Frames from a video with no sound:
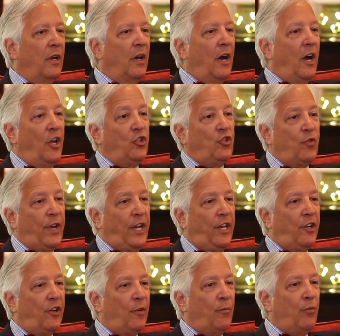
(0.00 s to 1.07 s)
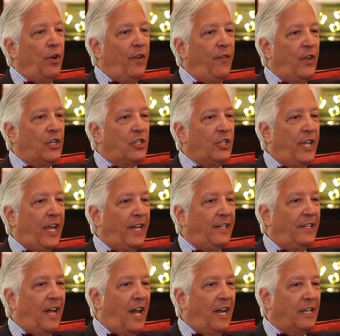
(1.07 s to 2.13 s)
untreated or previously
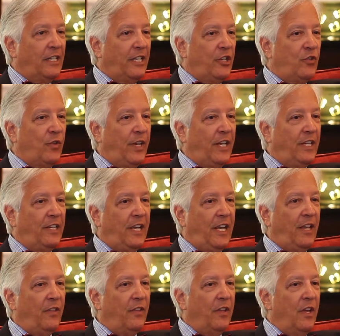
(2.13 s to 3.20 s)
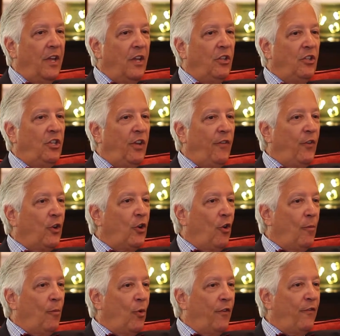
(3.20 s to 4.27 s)
endodontically treated teeth,
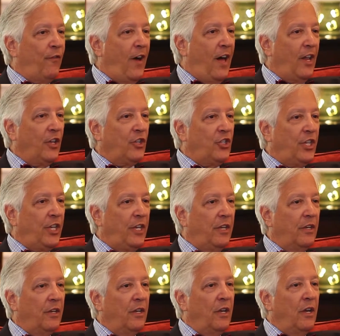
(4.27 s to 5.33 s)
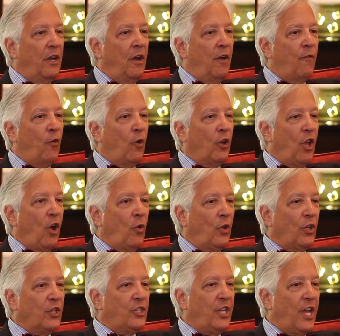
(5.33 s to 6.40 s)
difficult morphology, for
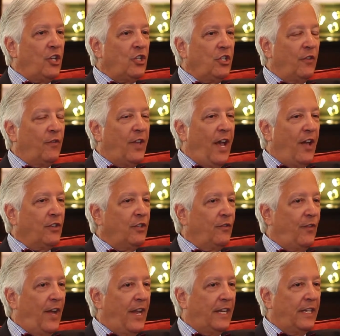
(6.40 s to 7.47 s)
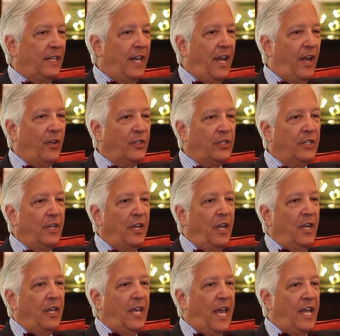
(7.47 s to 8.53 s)
localization of calcified canals,
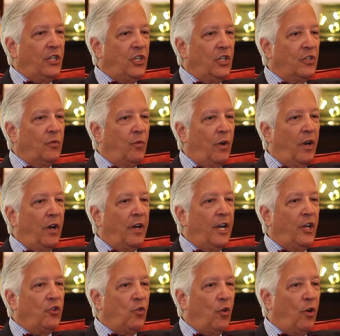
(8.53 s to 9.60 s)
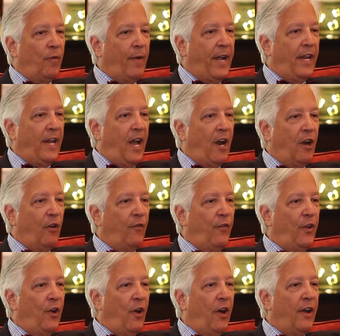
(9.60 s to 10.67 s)
cases where intraoral
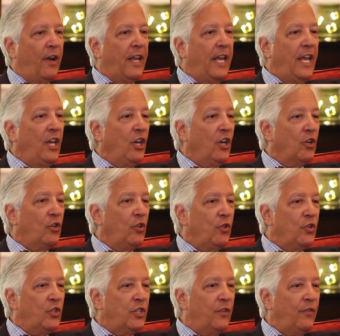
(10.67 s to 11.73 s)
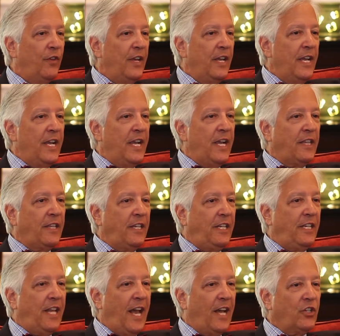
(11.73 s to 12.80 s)
radiography are inconclusive in the
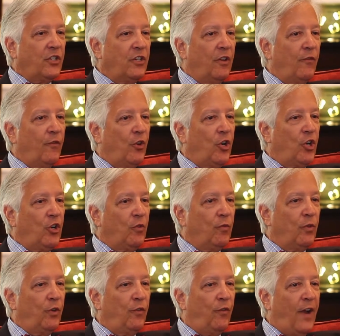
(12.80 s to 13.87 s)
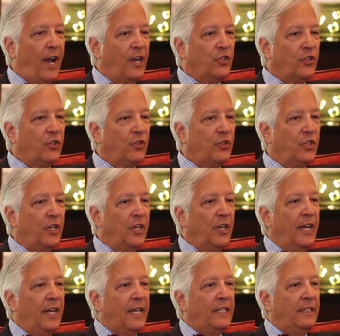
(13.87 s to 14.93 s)
detection of vertical root fractures,
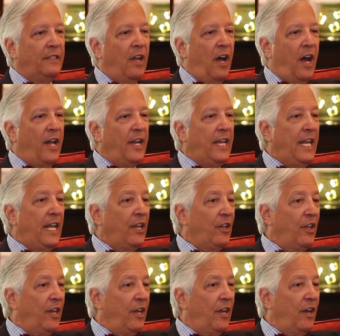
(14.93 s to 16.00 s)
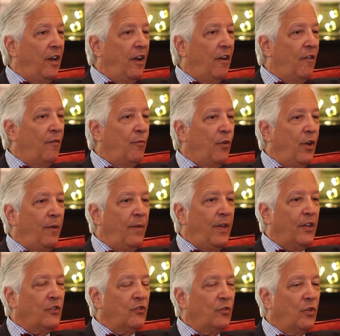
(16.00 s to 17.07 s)
non-healing of
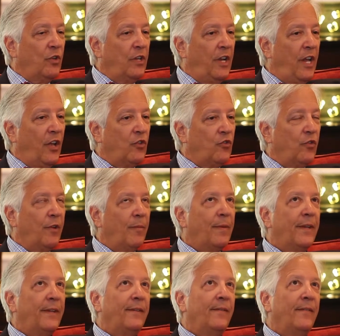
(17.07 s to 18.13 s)
previous root canal treatment,